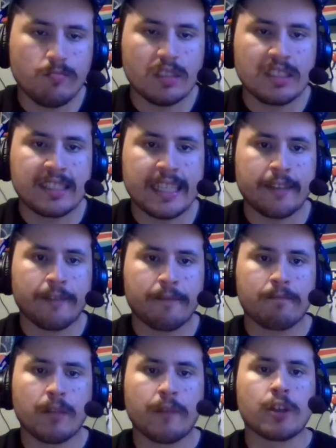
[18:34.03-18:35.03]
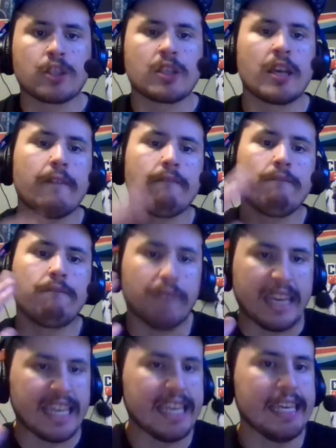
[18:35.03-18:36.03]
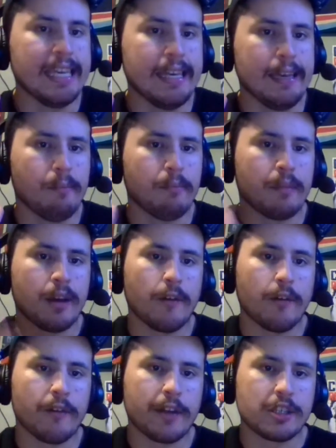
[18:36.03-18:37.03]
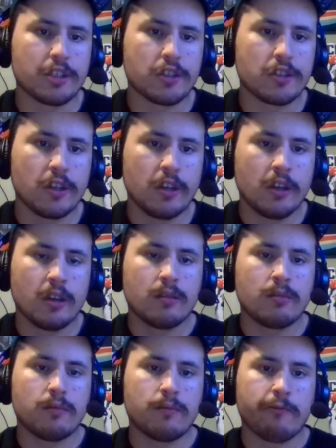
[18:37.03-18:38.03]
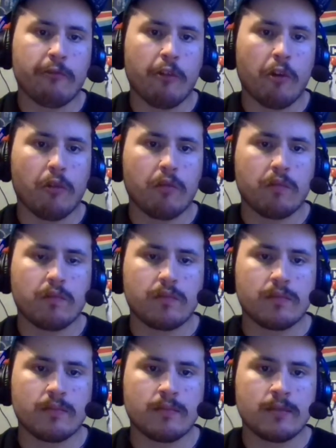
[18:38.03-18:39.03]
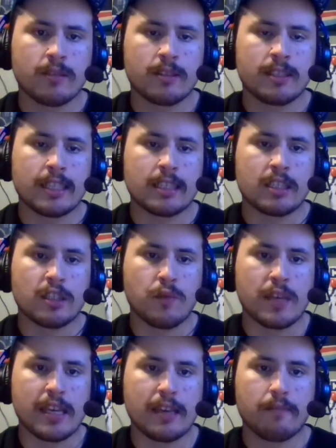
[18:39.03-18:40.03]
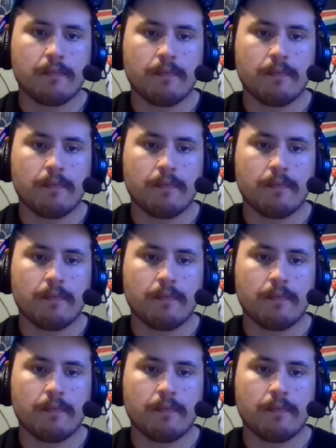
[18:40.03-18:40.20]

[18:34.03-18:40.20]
To the, the first female revenge role since Yuki.